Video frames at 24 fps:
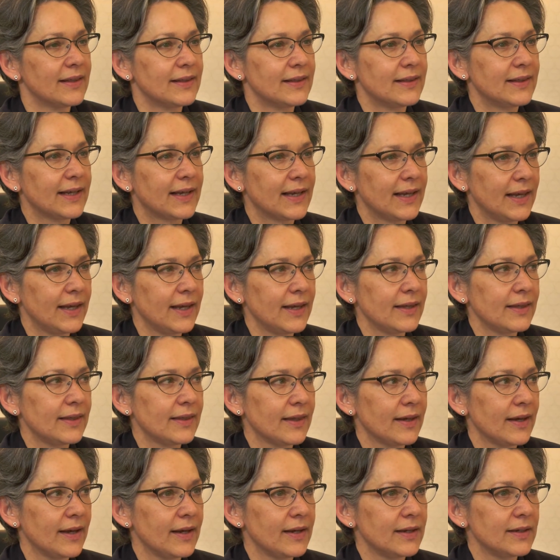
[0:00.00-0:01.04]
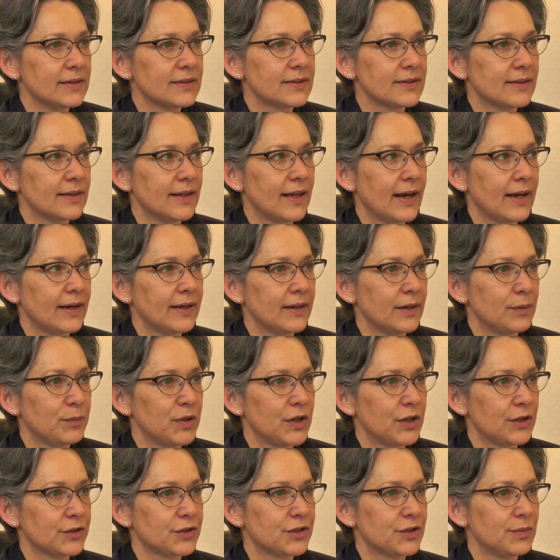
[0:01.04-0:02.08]
The key things that it
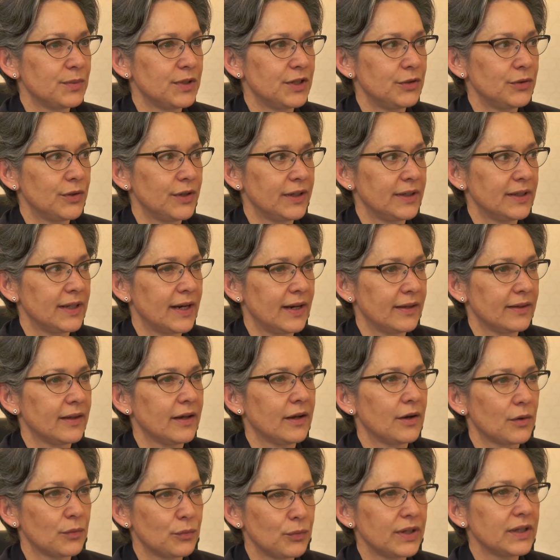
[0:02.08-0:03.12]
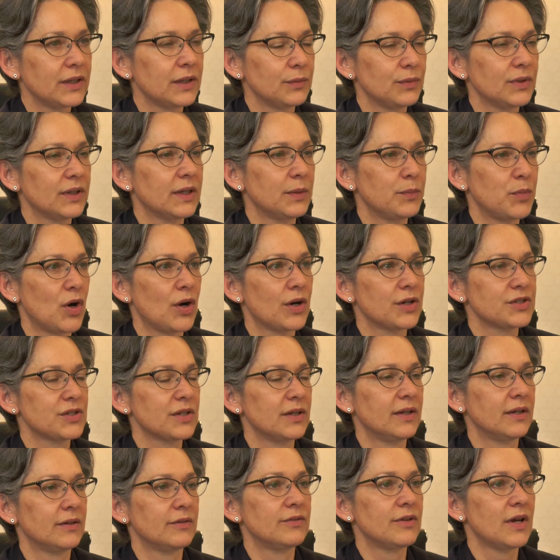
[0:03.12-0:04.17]
appears to be doing that I think are really, really
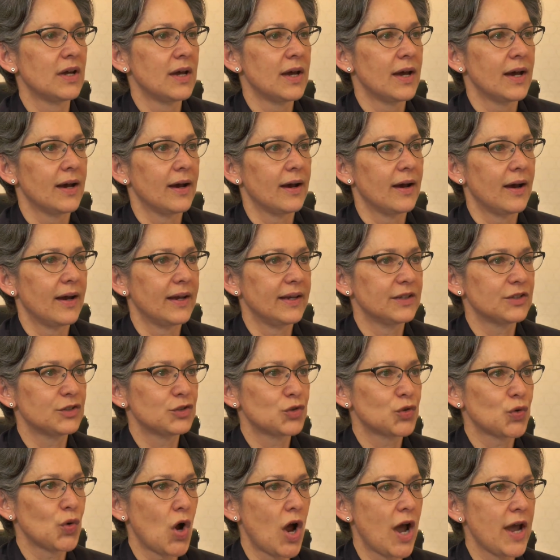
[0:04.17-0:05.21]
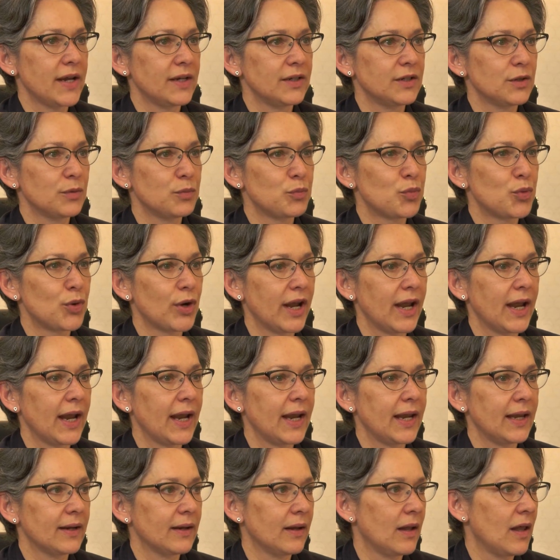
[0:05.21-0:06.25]
positive is trying to bring in